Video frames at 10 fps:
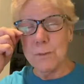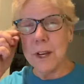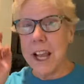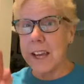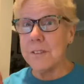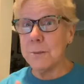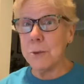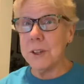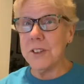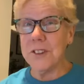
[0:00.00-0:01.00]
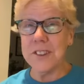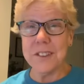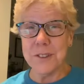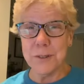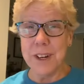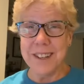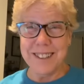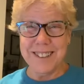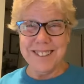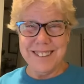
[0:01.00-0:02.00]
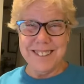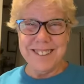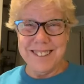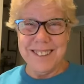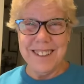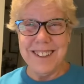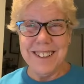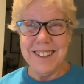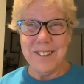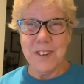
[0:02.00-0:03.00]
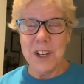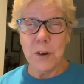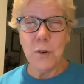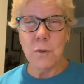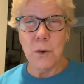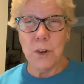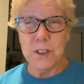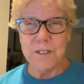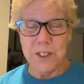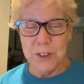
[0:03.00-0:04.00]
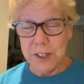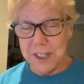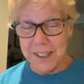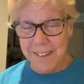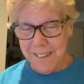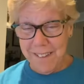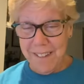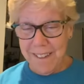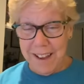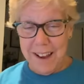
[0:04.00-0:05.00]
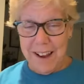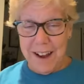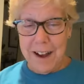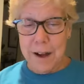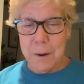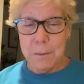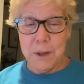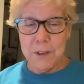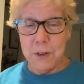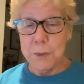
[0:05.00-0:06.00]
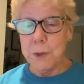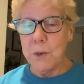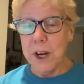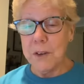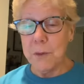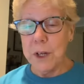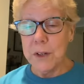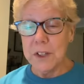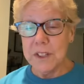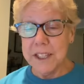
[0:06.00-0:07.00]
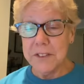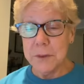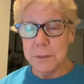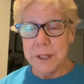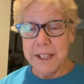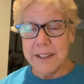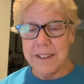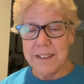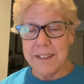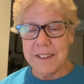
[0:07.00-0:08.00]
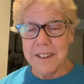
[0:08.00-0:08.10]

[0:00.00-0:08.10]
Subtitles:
But I haven't bought yarn in a while. In my whole wall of yarn. But Norman Rockwell collector plates.